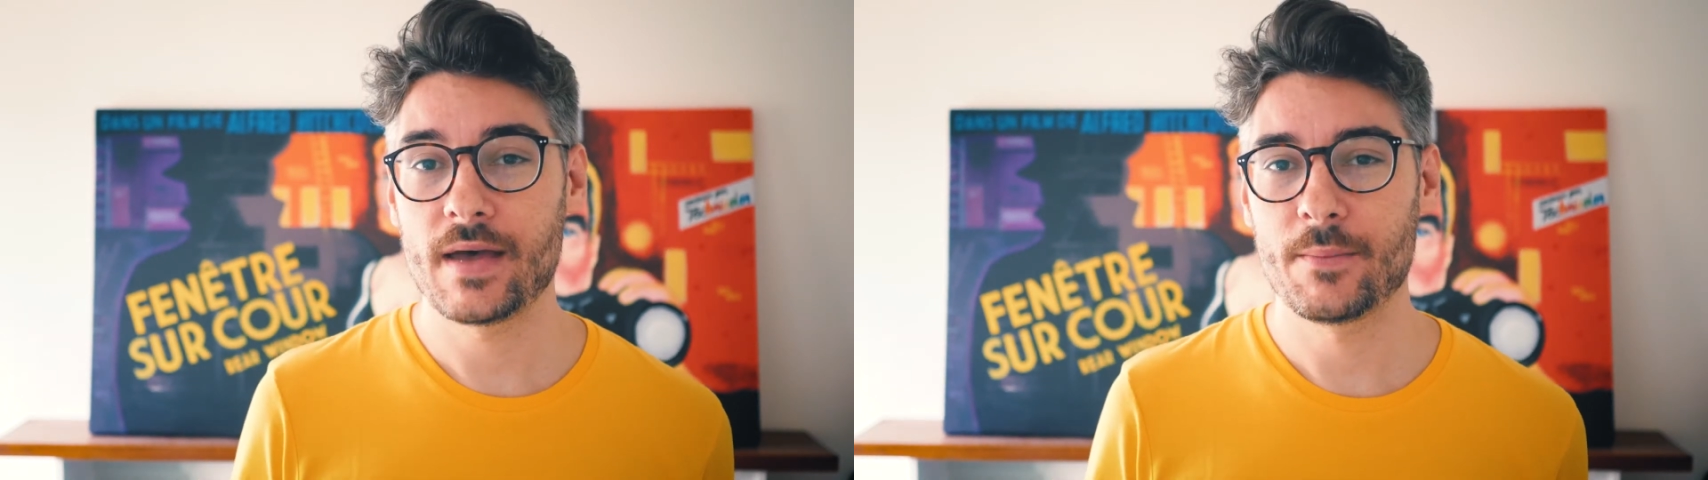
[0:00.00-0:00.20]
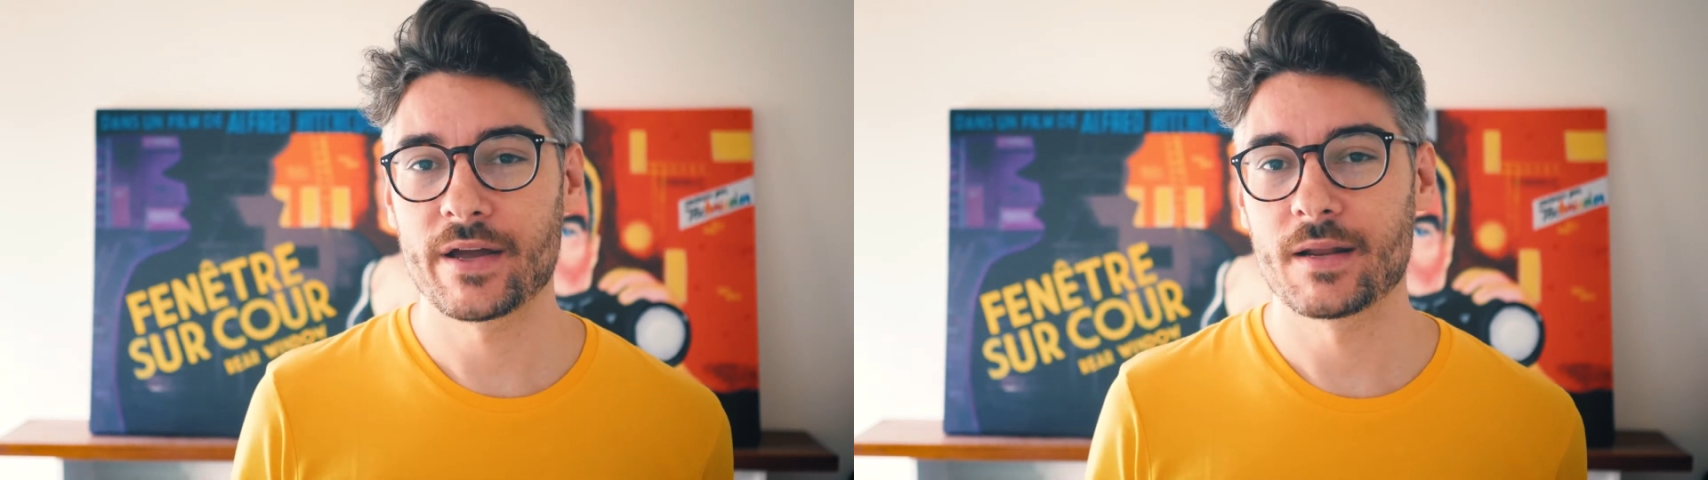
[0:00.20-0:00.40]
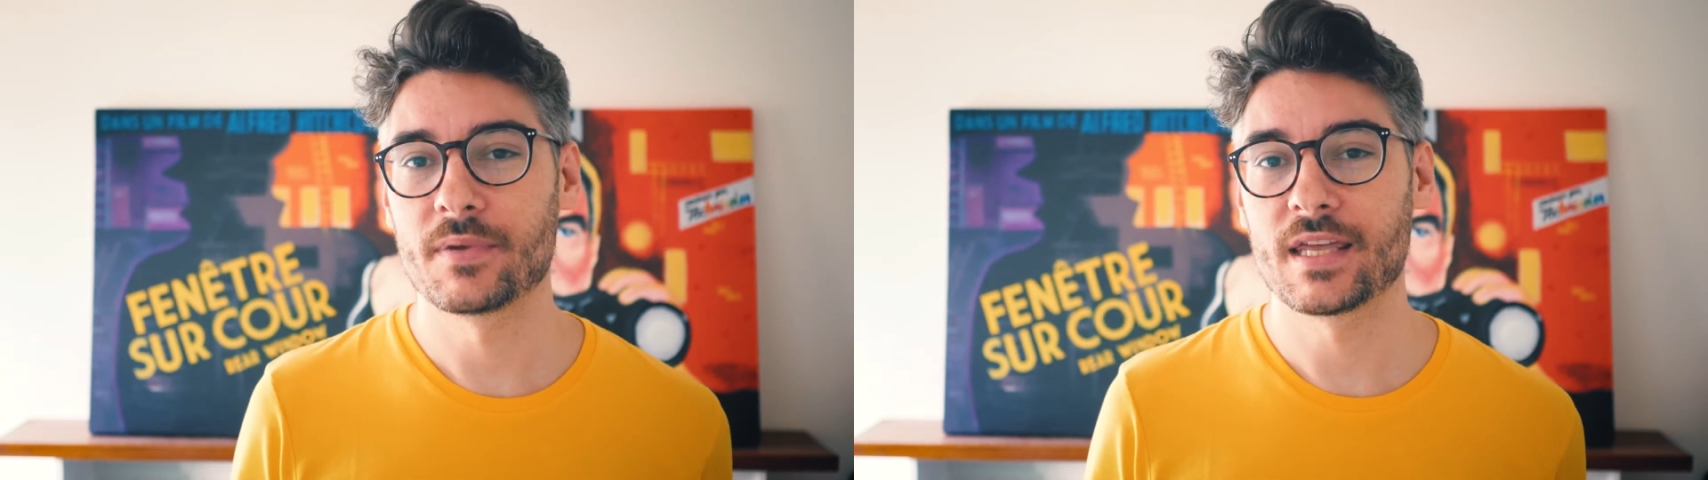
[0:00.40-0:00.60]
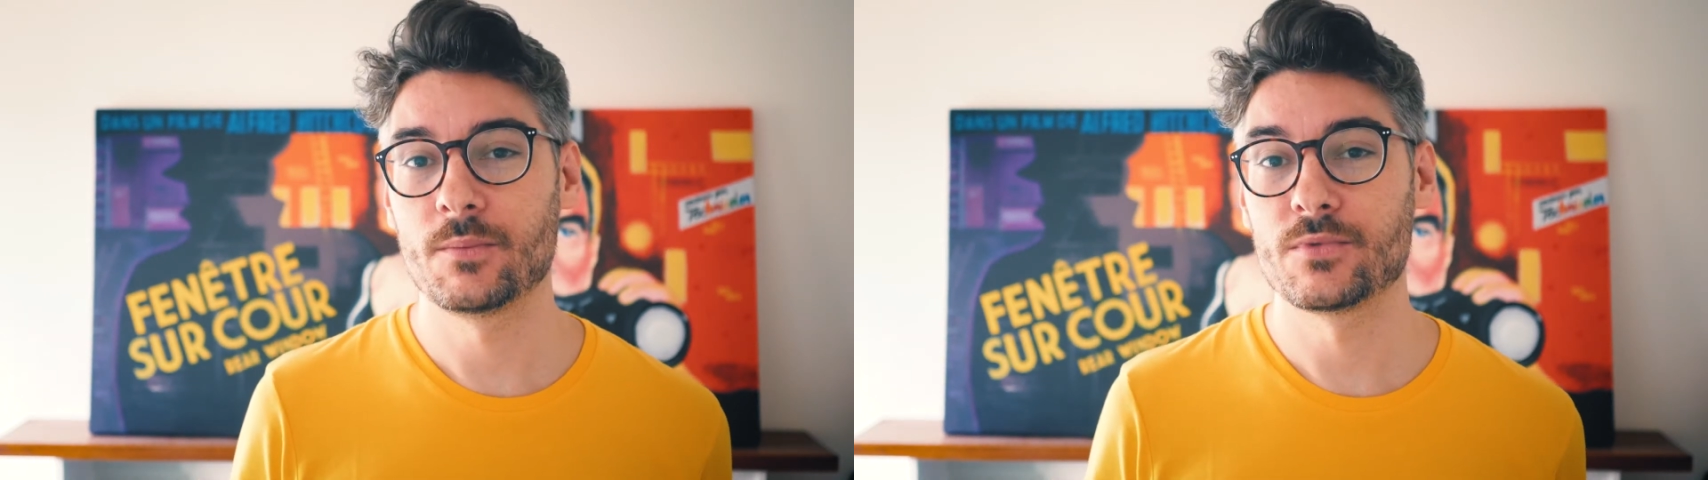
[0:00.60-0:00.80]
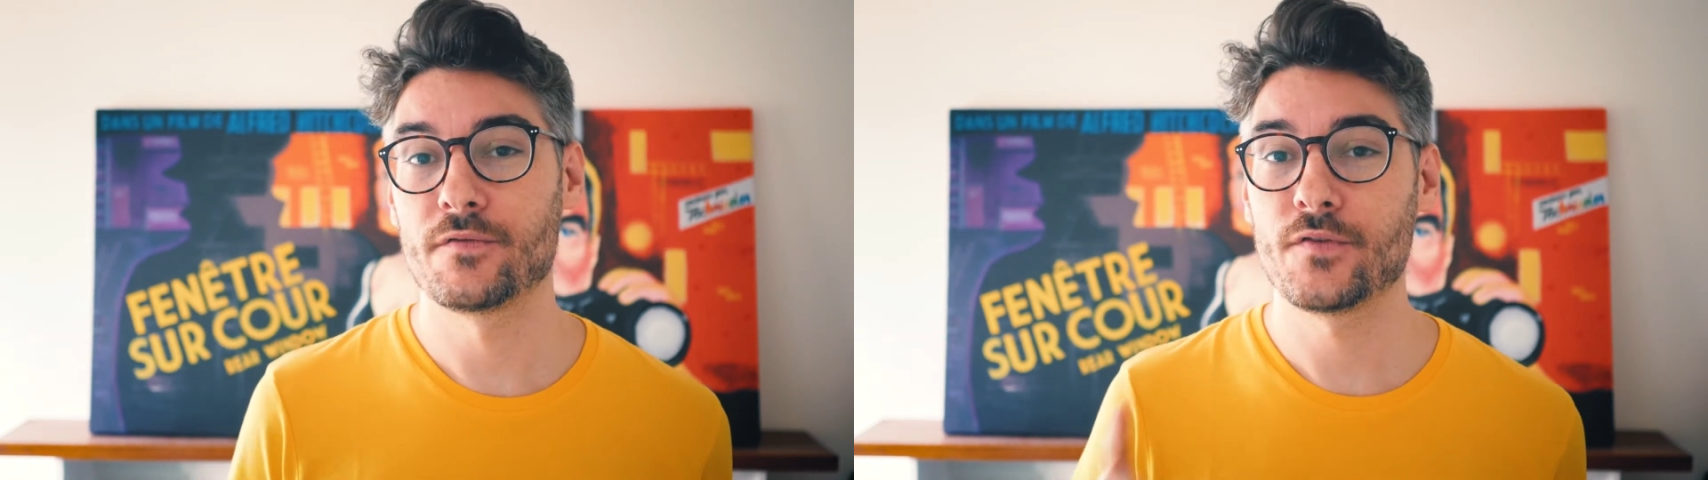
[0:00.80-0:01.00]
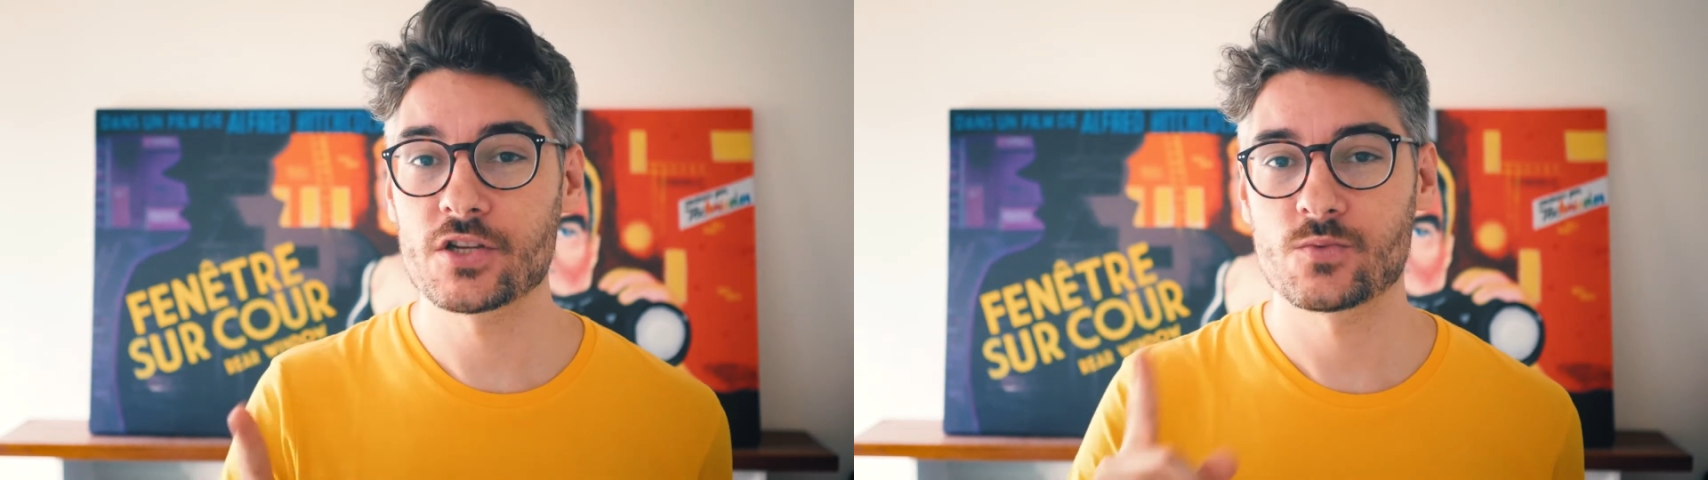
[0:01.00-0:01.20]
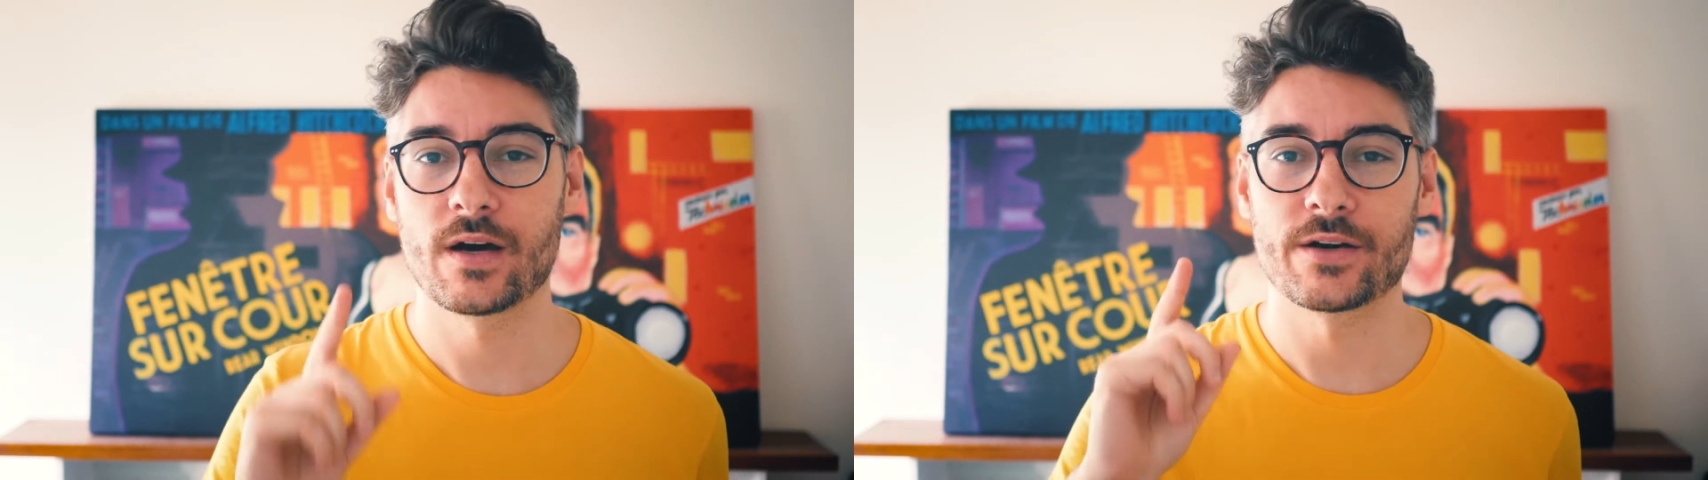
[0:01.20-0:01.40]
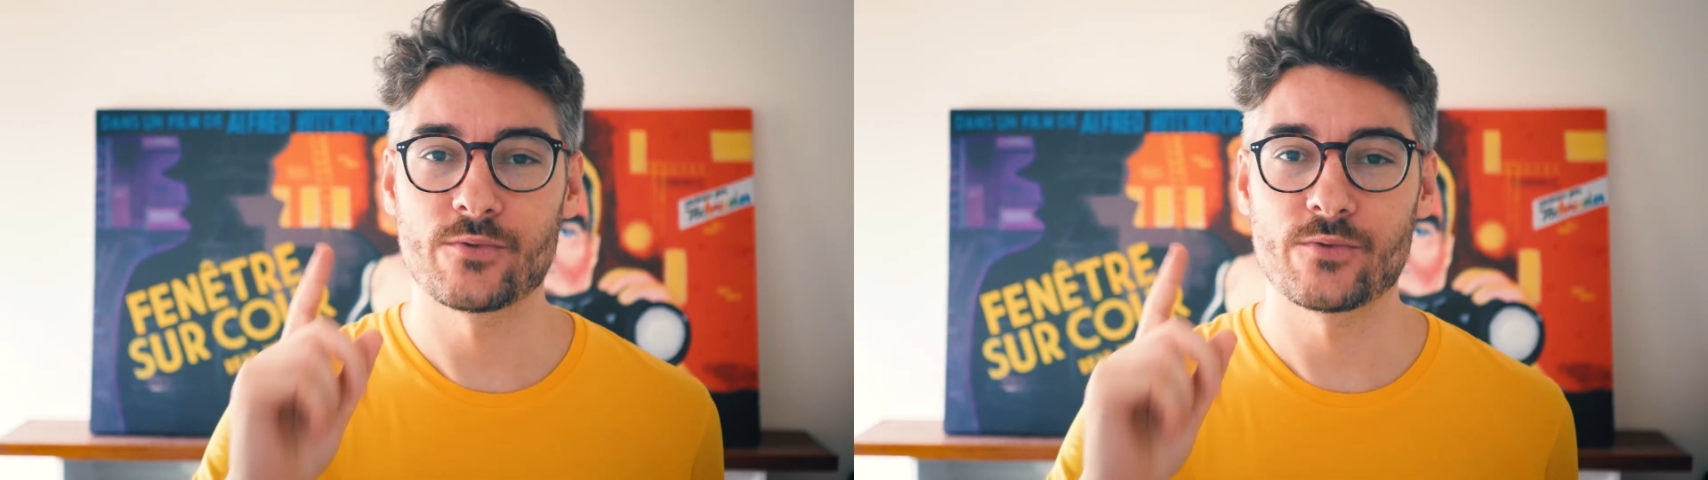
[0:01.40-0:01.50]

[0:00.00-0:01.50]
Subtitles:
and we're gonna begin the first one